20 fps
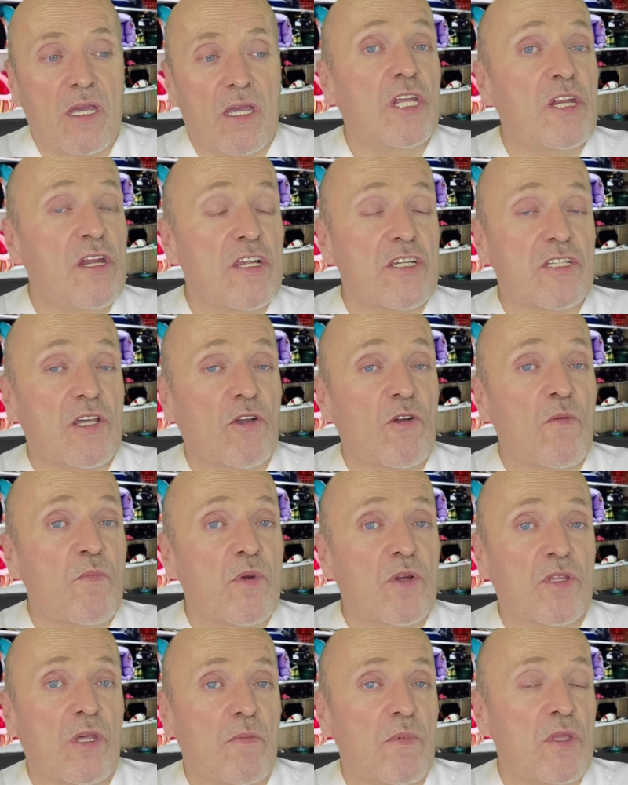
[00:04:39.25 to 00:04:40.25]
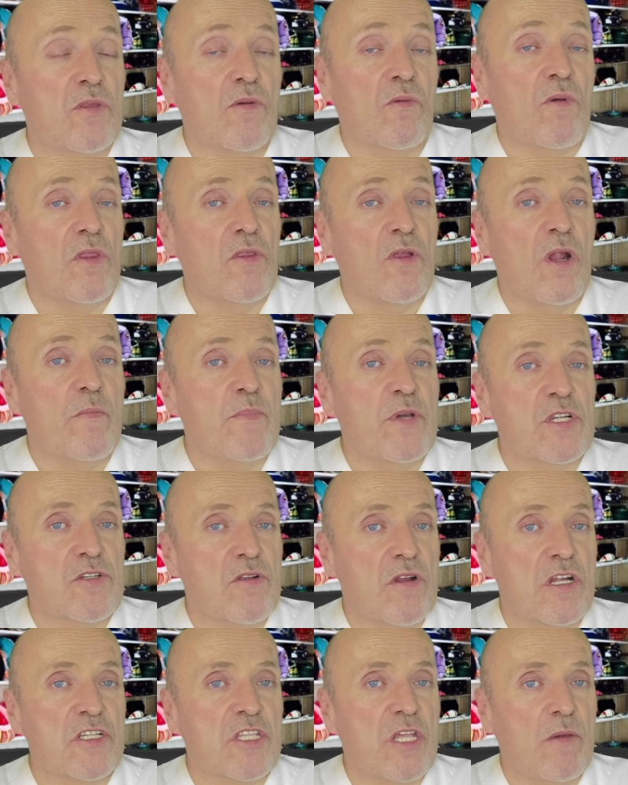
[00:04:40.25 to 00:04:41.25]
When the person is alive,
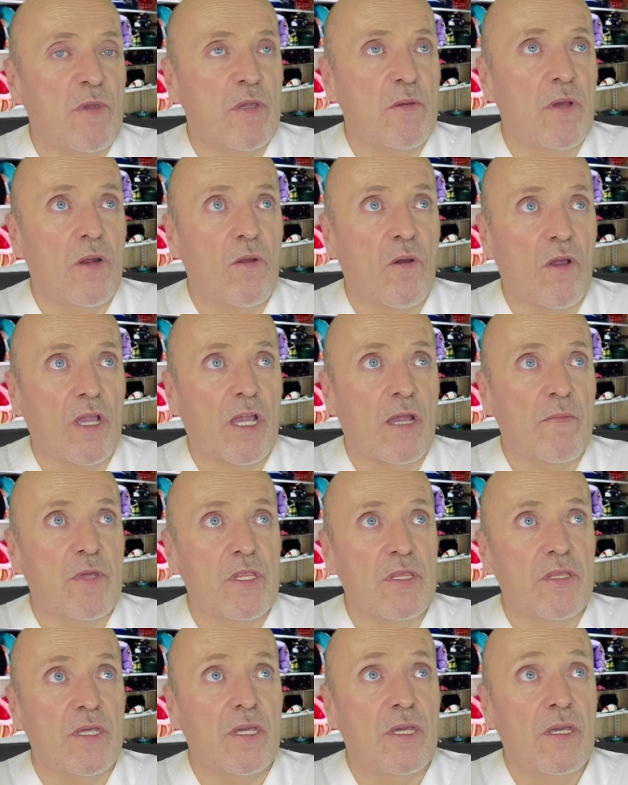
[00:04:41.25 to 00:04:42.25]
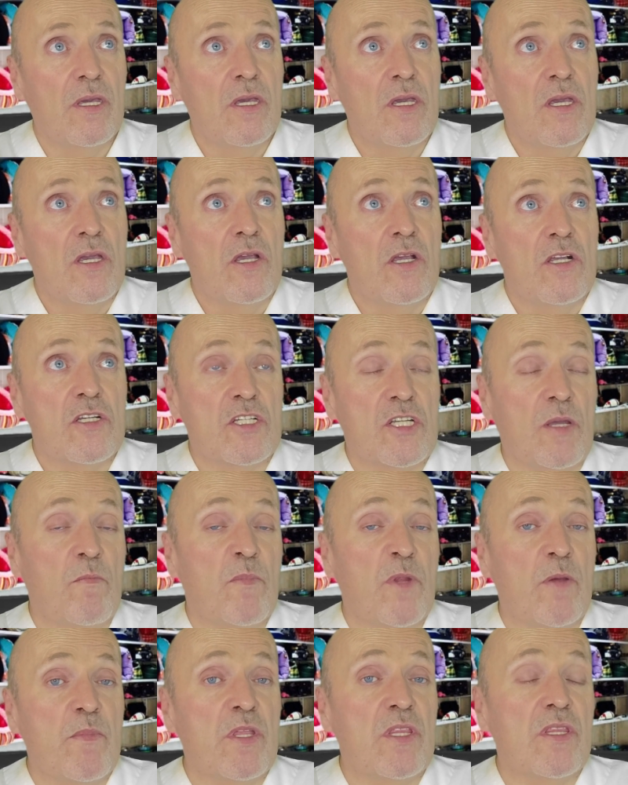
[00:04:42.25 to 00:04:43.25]
logically, it's just
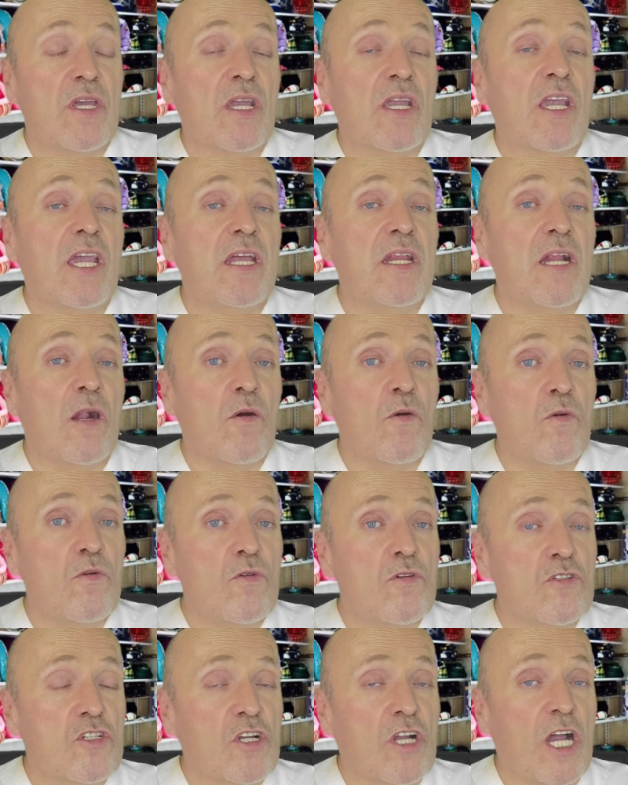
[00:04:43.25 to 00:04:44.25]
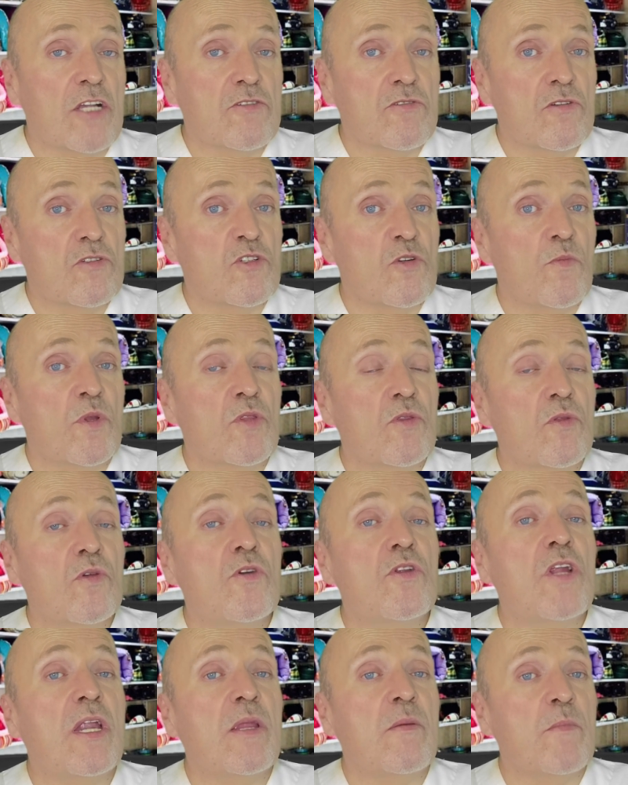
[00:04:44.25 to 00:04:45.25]
that in some cases,
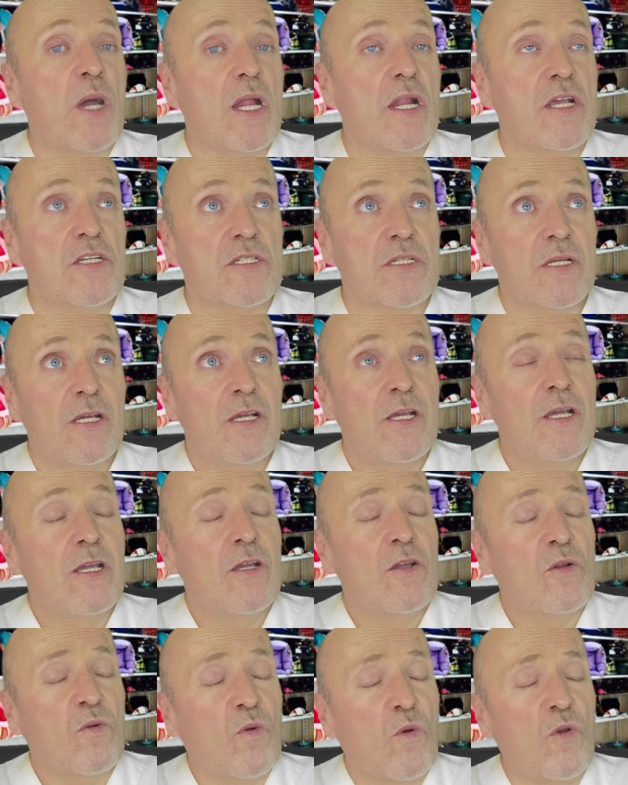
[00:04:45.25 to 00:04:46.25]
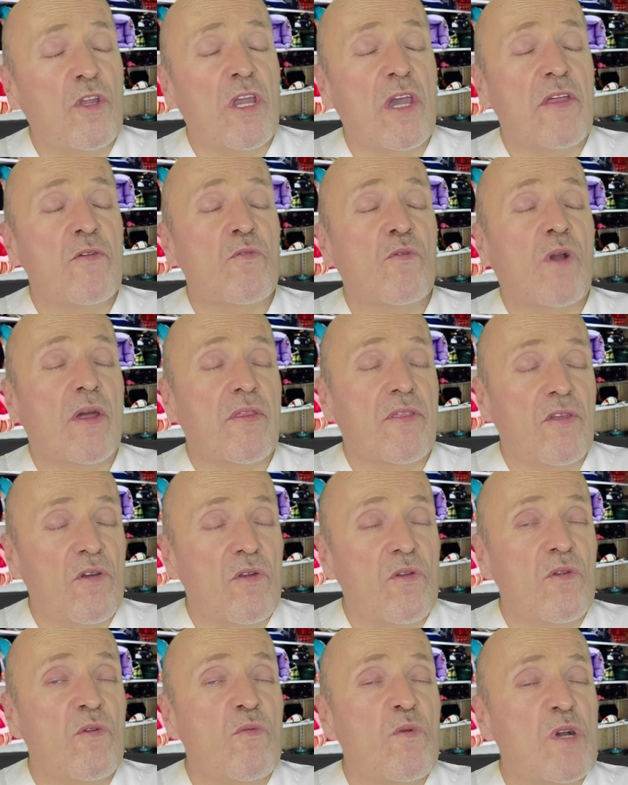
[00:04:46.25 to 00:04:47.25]
especially in animals whose education
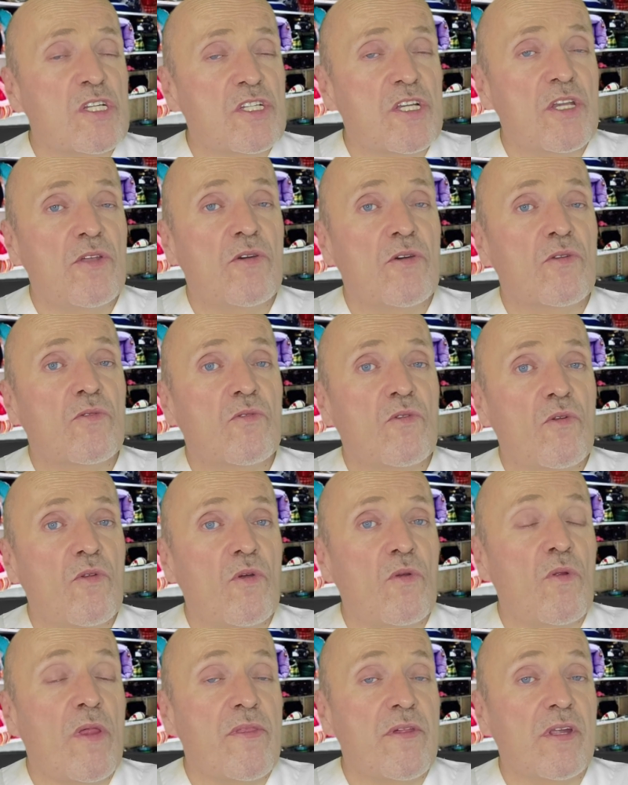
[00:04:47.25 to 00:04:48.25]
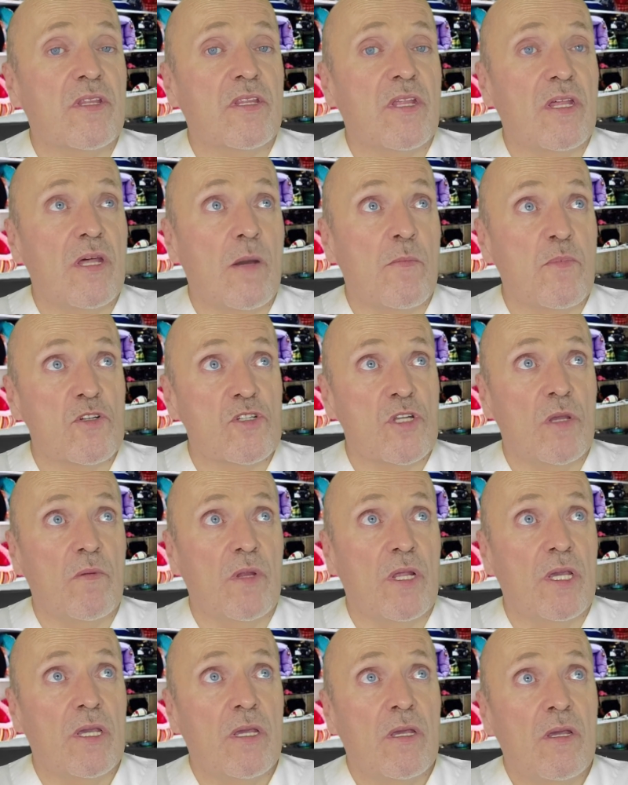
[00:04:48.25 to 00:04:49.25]
has not been as accurate as possible,
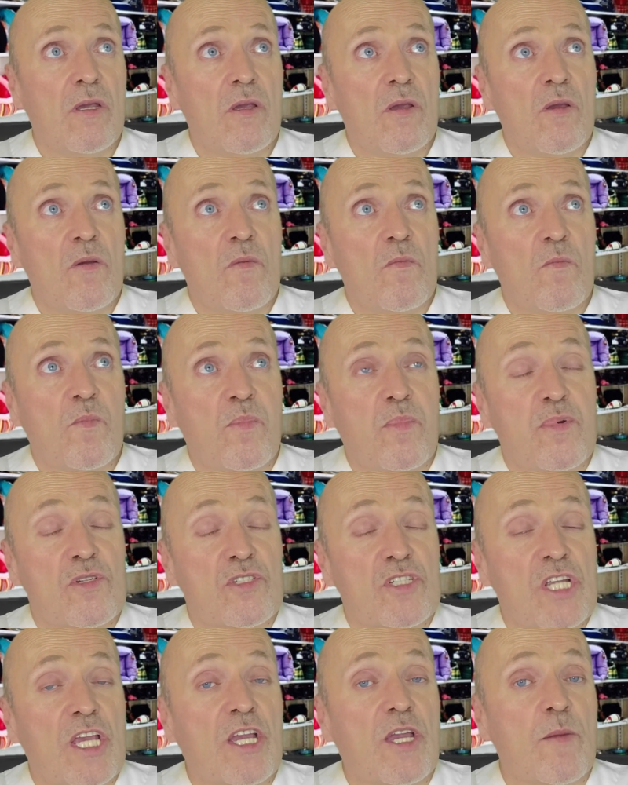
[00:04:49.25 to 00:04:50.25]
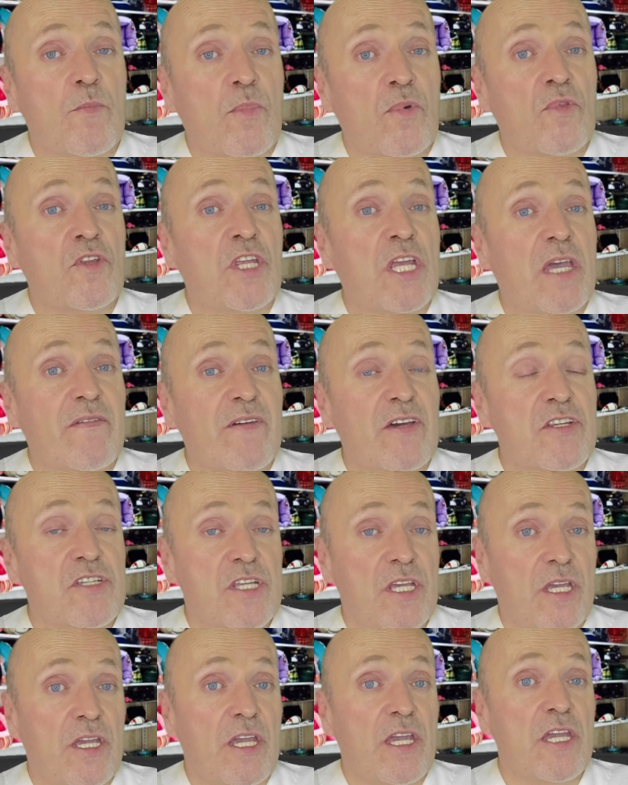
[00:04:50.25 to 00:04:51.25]
well, this behavior could occur,
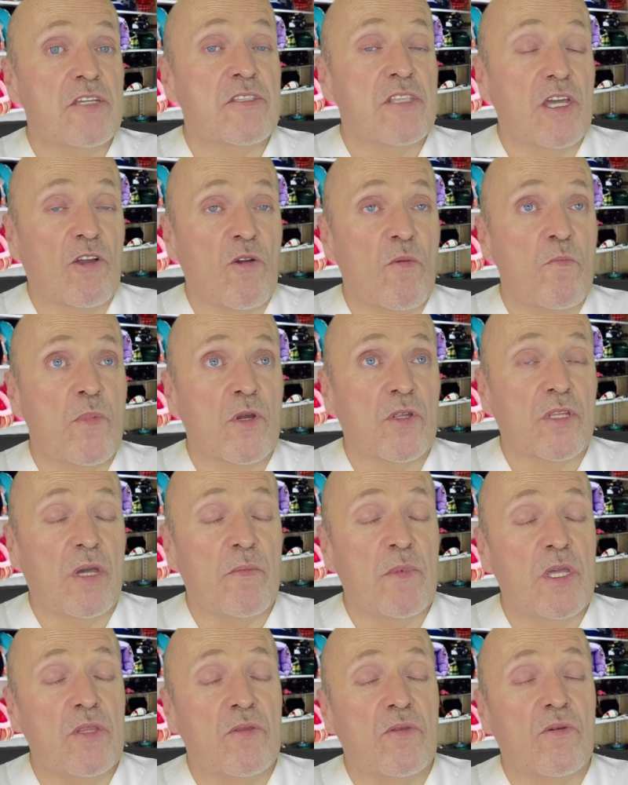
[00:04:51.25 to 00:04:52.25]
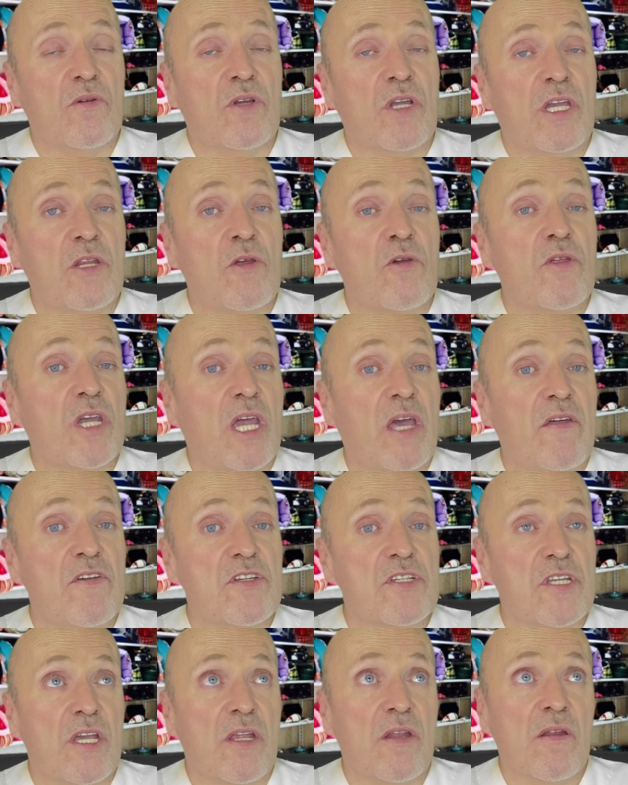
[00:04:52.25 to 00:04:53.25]
which is still there, although
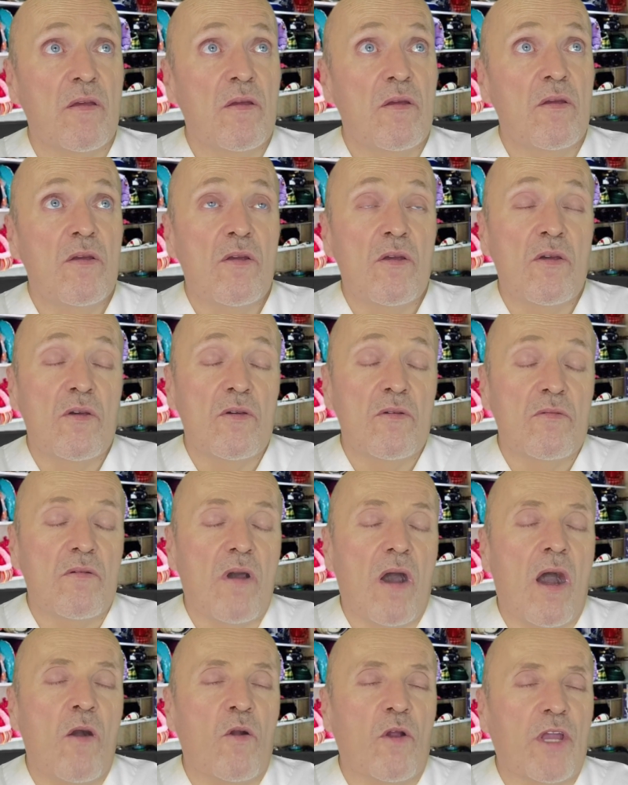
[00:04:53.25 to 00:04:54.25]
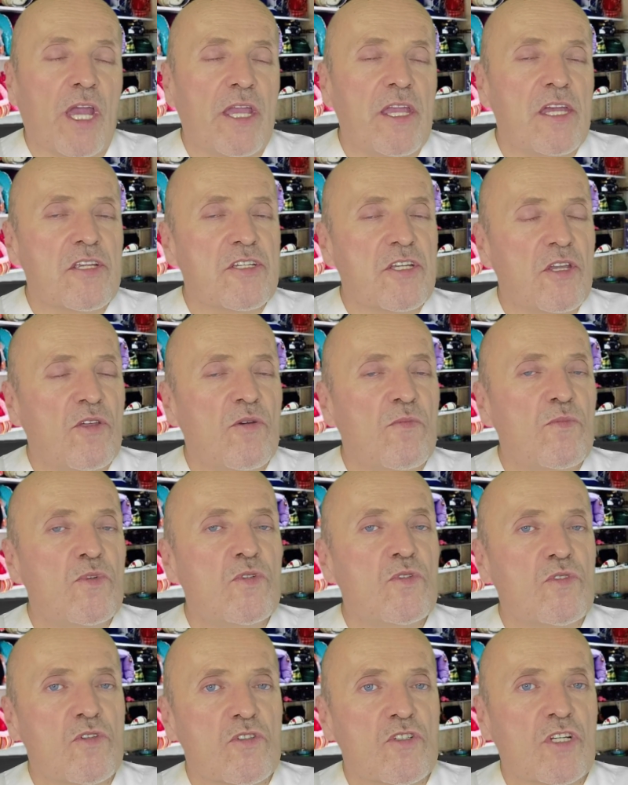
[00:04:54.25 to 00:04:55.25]
there have been many cases that have been
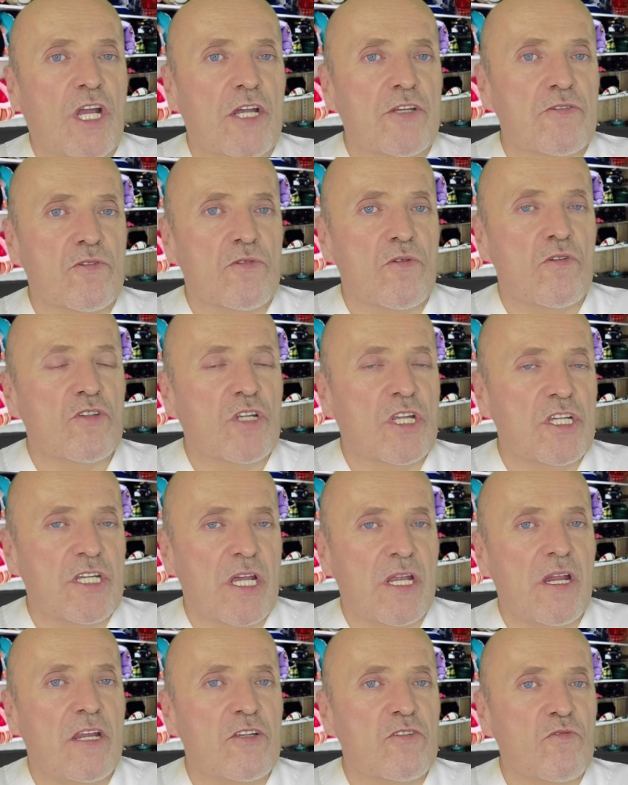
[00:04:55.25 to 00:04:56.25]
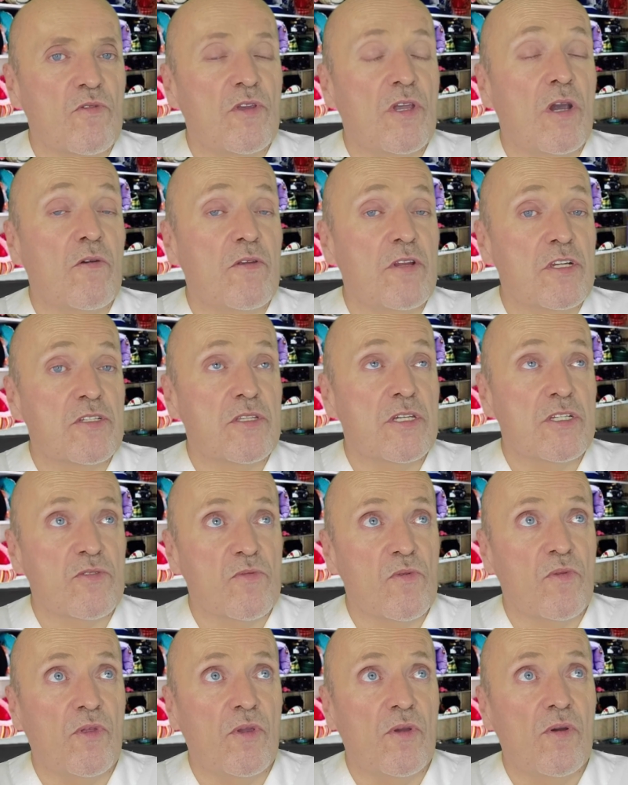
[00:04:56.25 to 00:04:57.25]
studied in this study, but
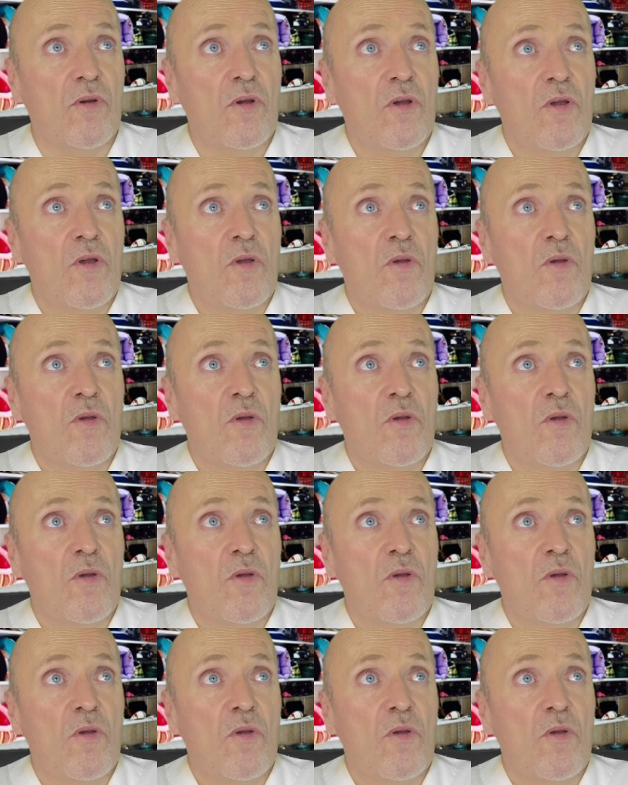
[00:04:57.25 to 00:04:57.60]
specific things.